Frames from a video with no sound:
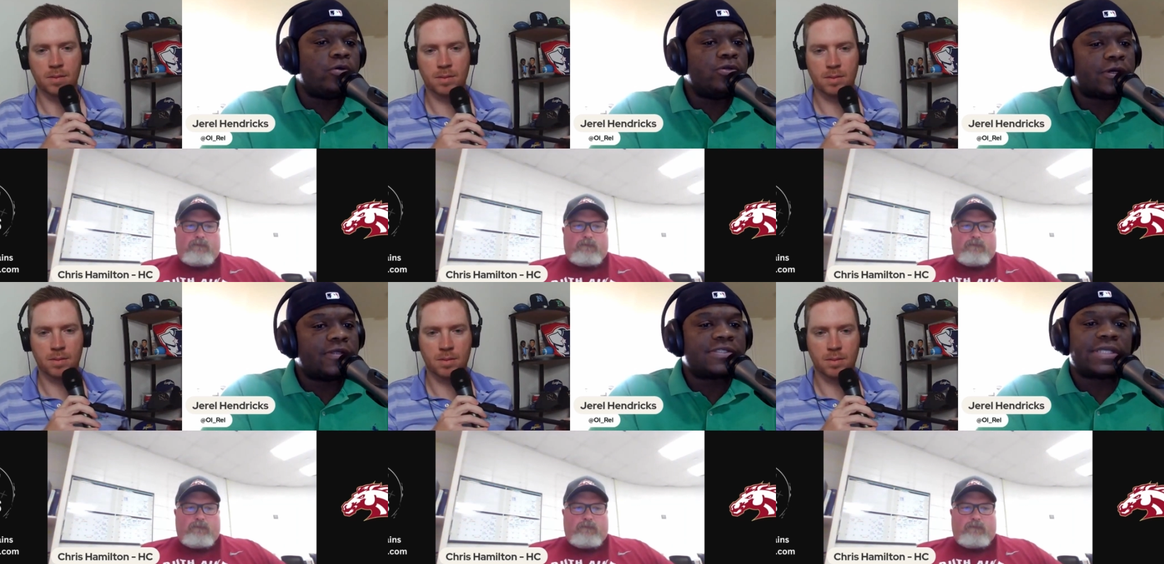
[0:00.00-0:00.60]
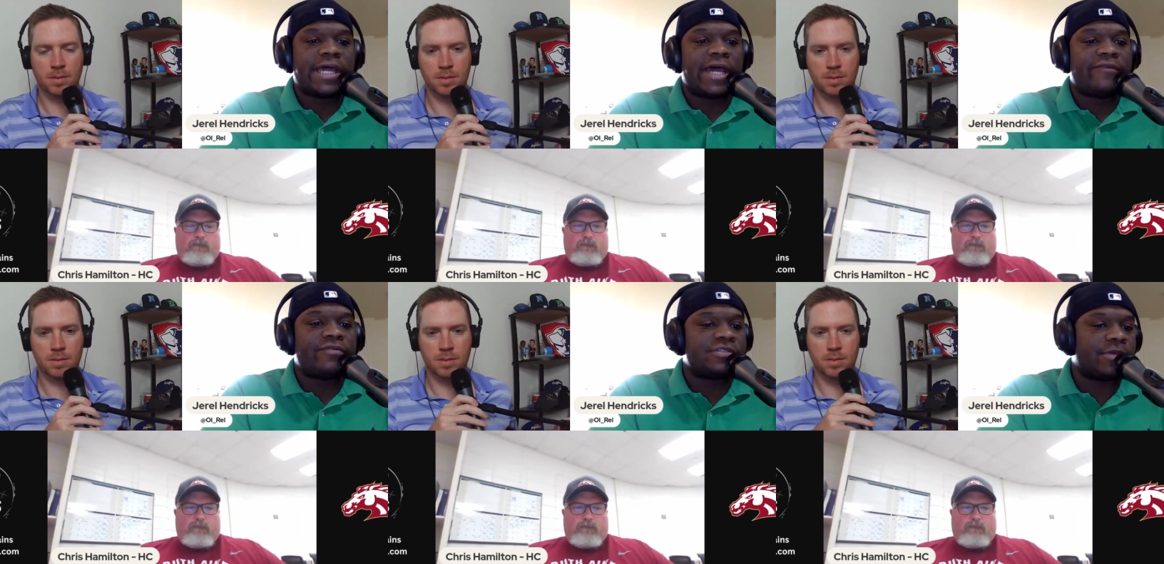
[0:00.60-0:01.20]
Speaker 1: who's on
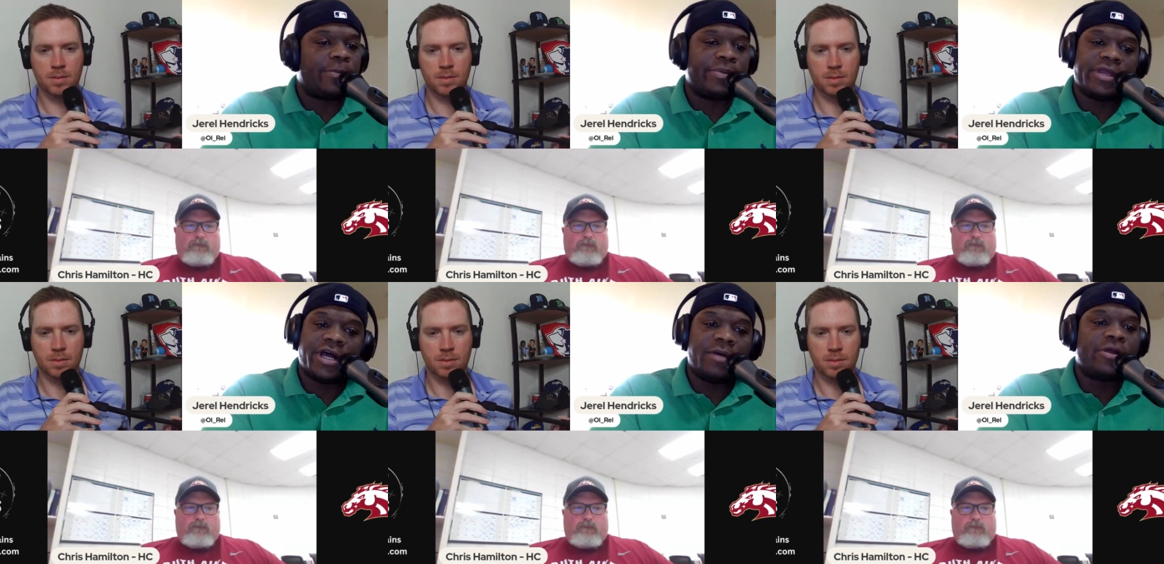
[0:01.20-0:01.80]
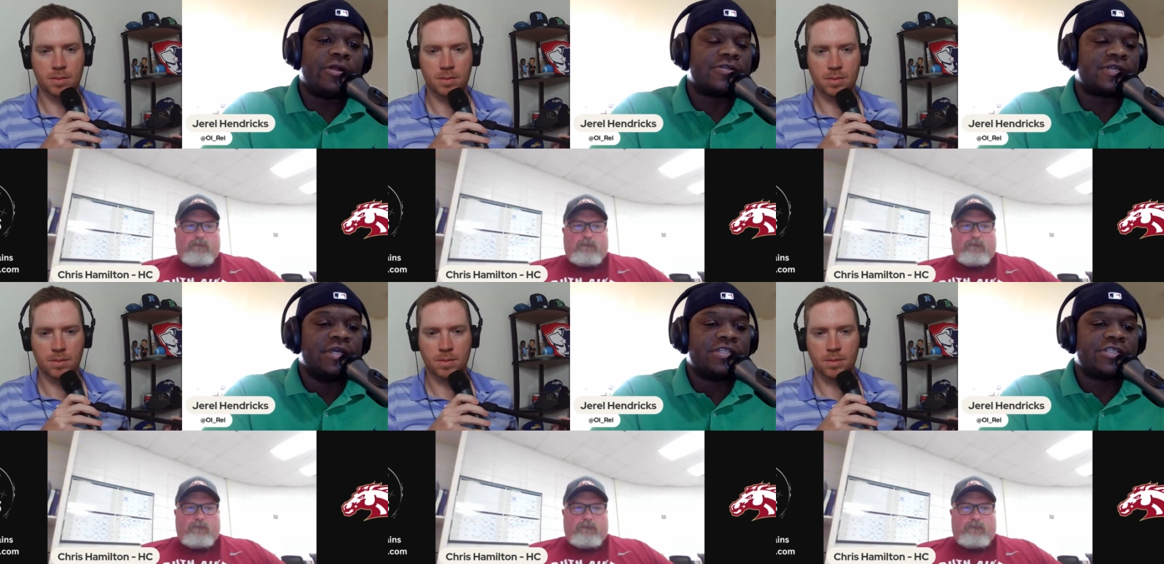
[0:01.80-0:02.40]
staff, some up-and-comers,
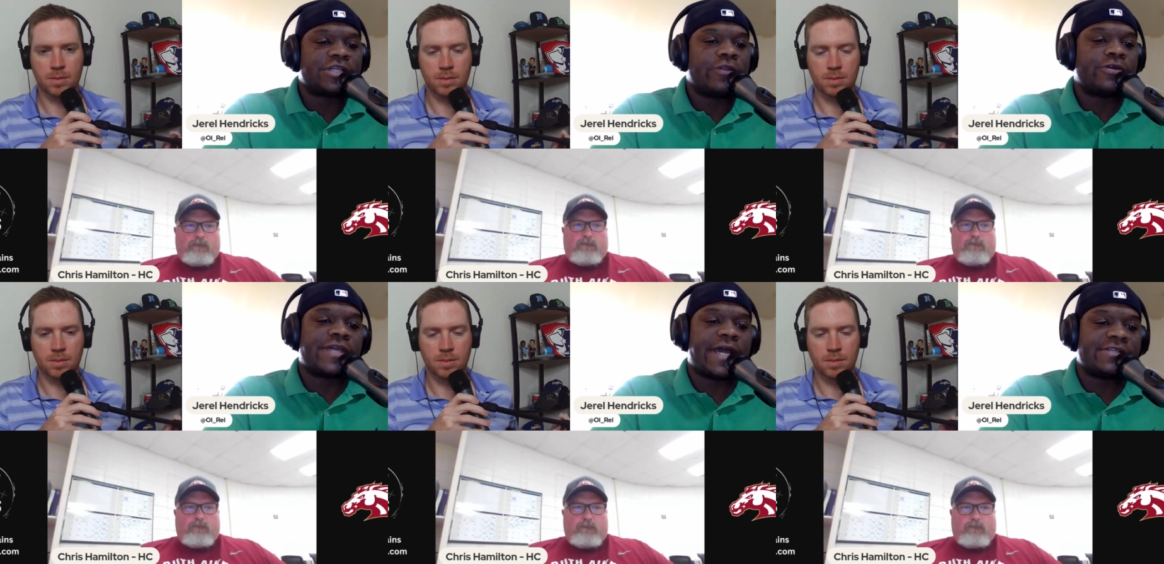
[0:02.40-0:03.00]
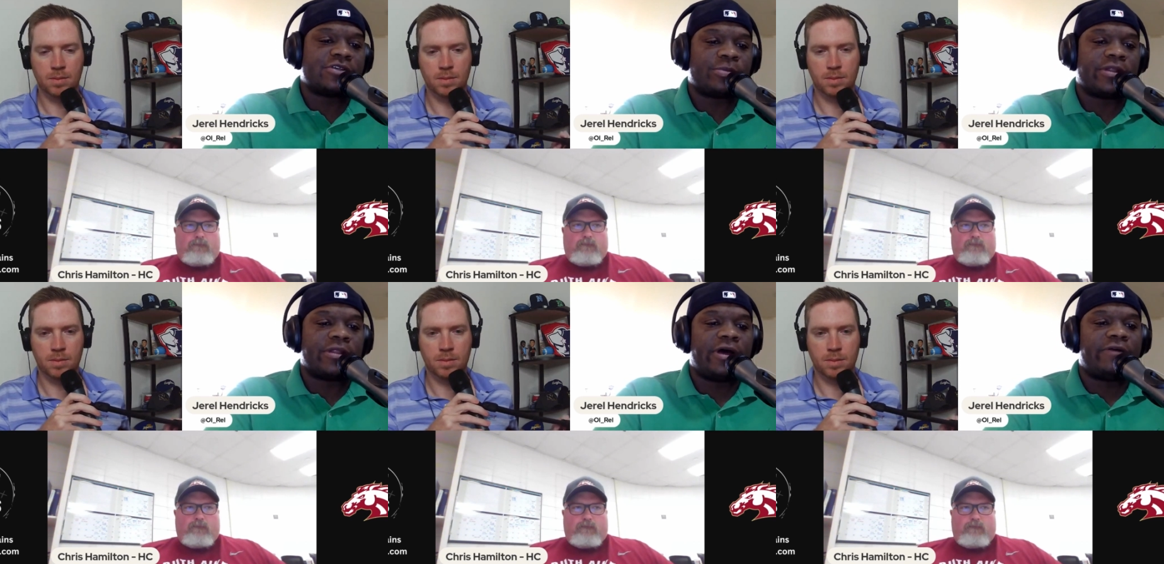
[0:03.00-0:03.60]
just show those guys a little bit
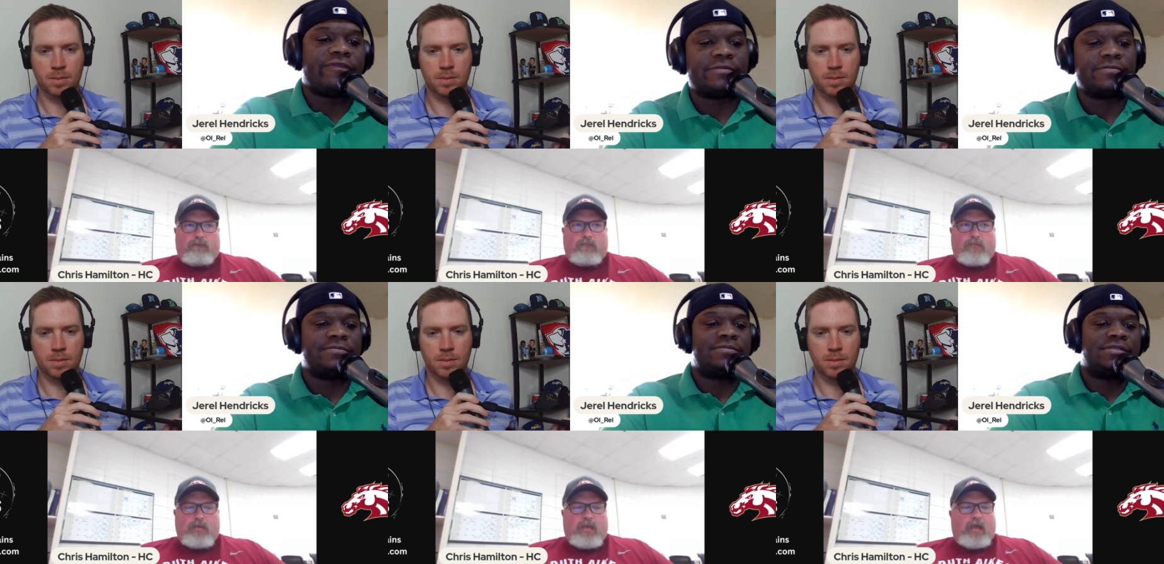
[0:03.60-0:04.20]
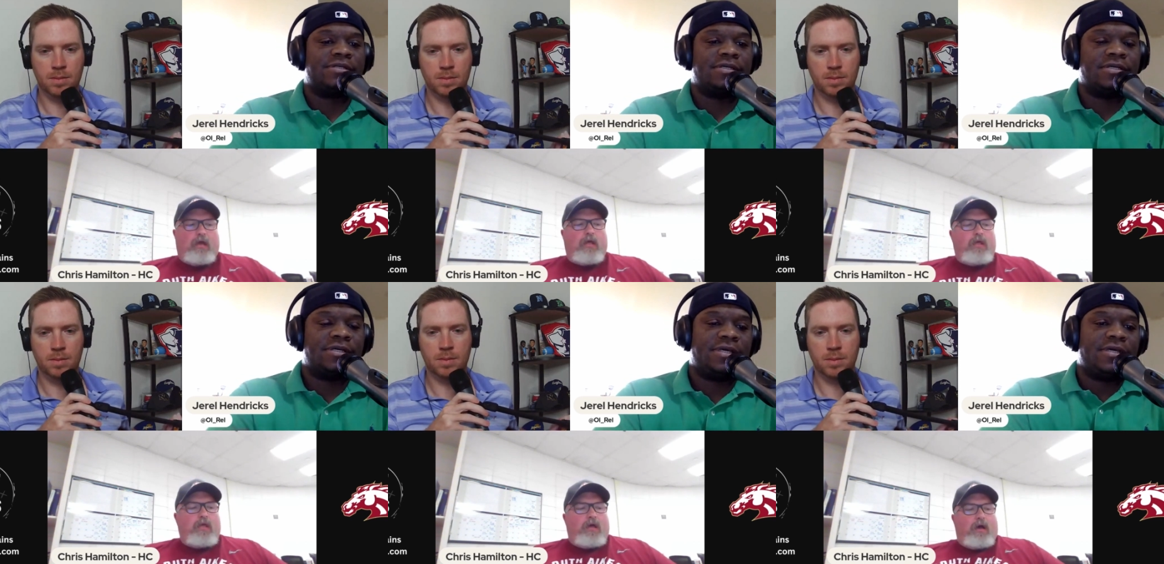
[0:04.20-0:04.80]
of love.
Speaker 2: Yeah.
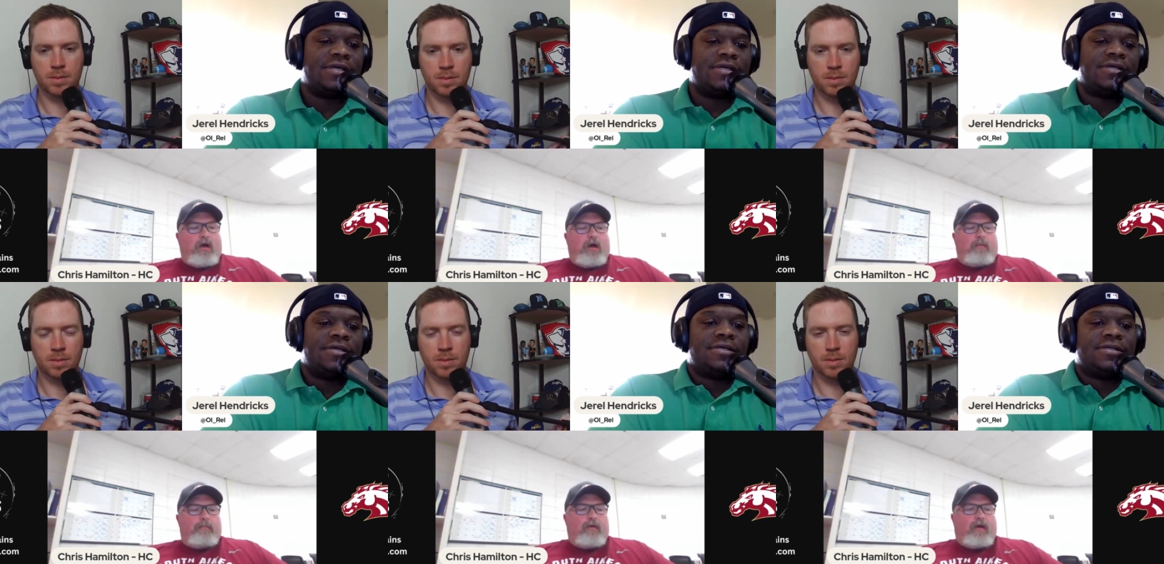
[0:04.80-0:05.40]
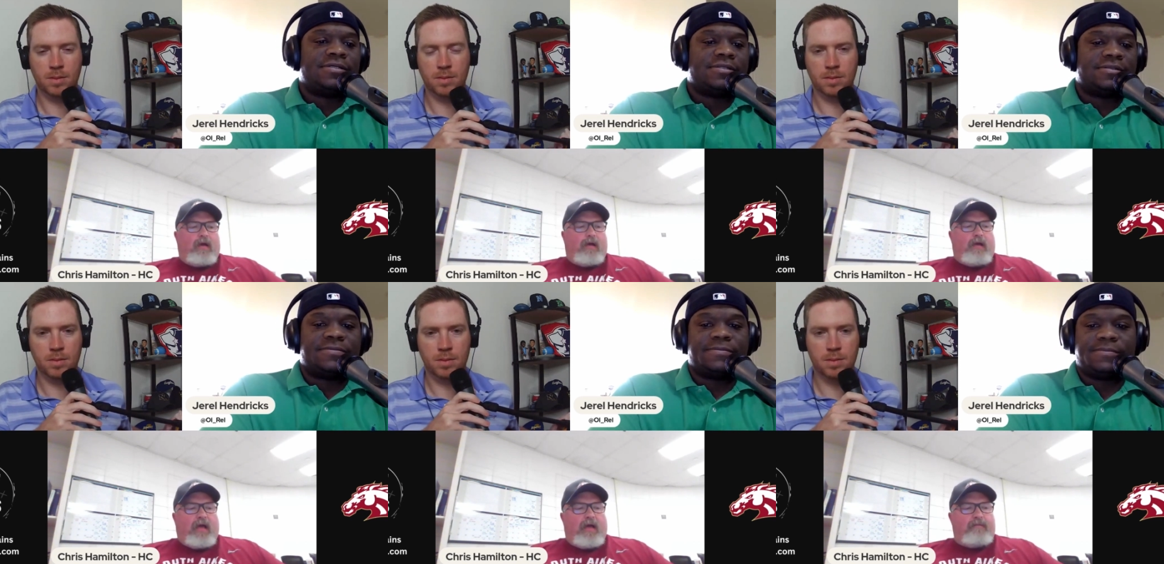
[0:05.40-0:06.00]
Um,
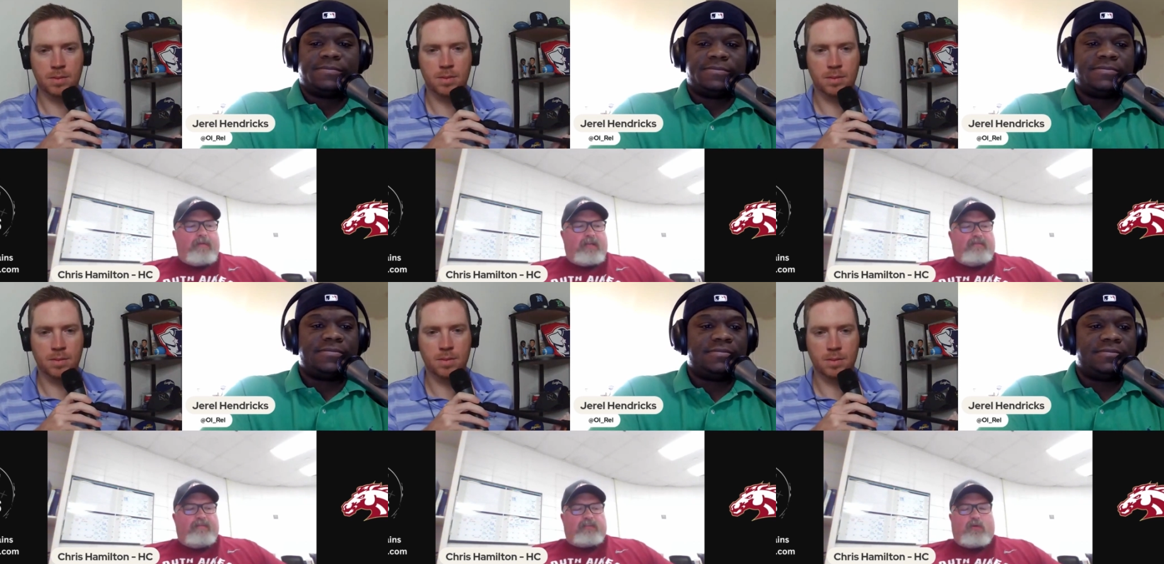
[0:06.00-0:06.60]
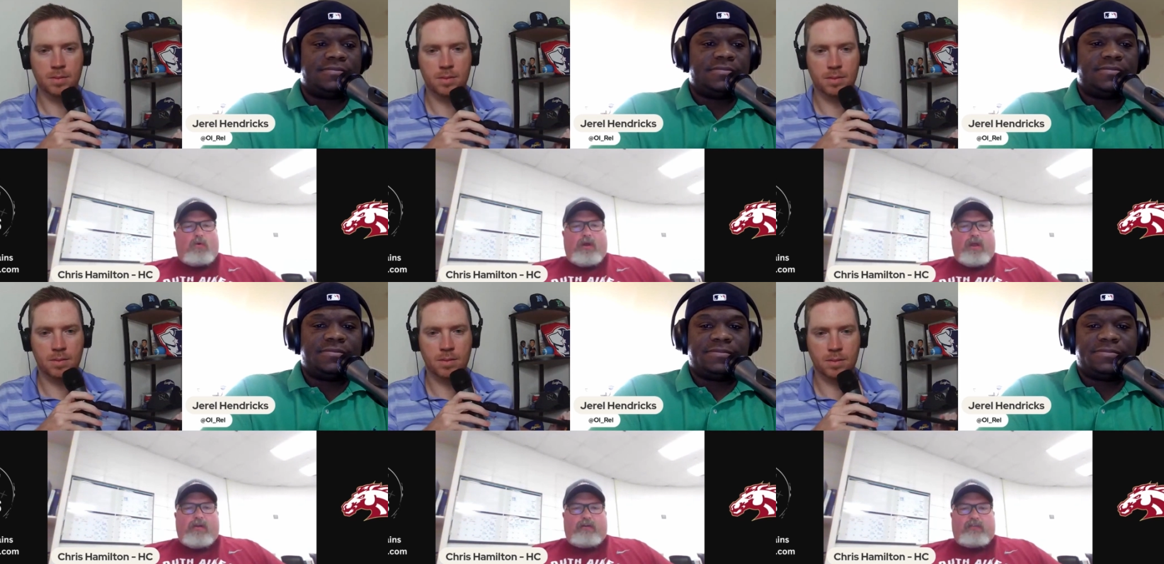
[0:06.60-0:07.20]
I have my defense
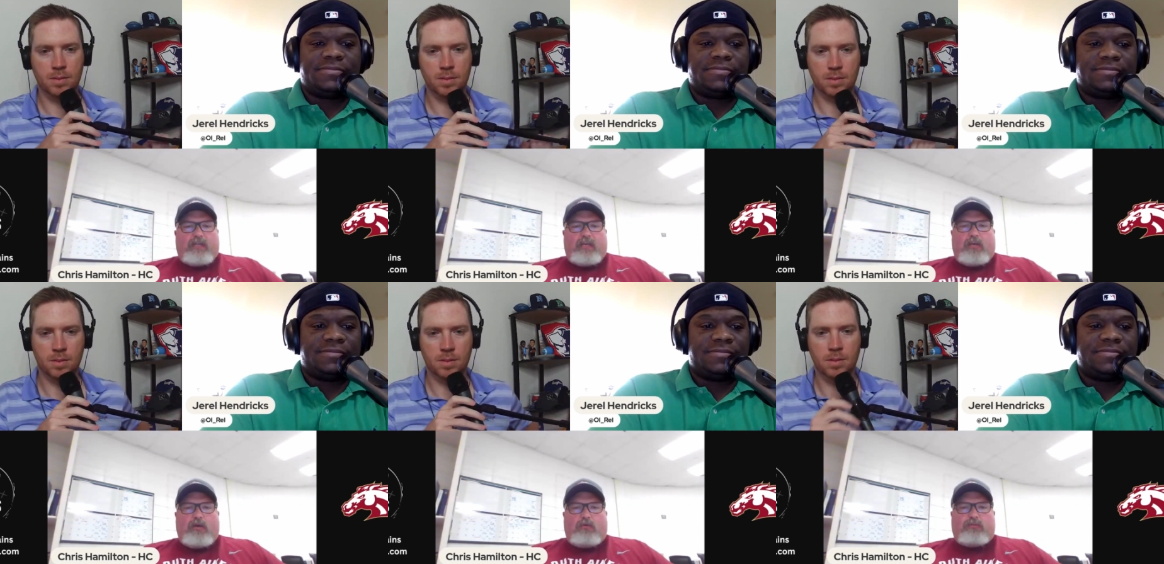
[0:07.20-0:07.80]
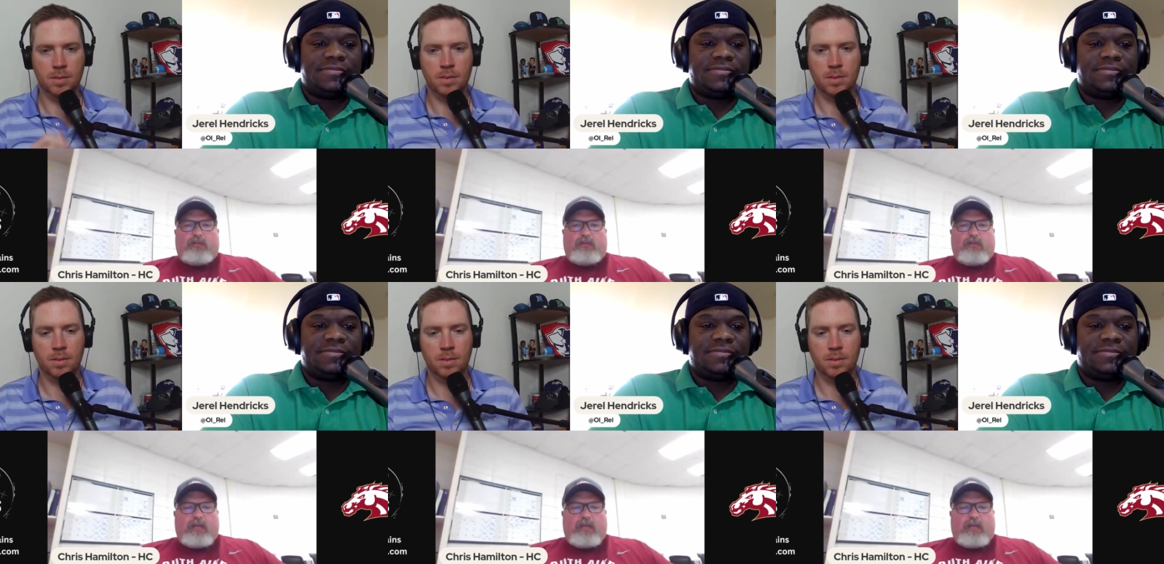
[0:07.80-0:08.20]
coordinator is Lee Houston.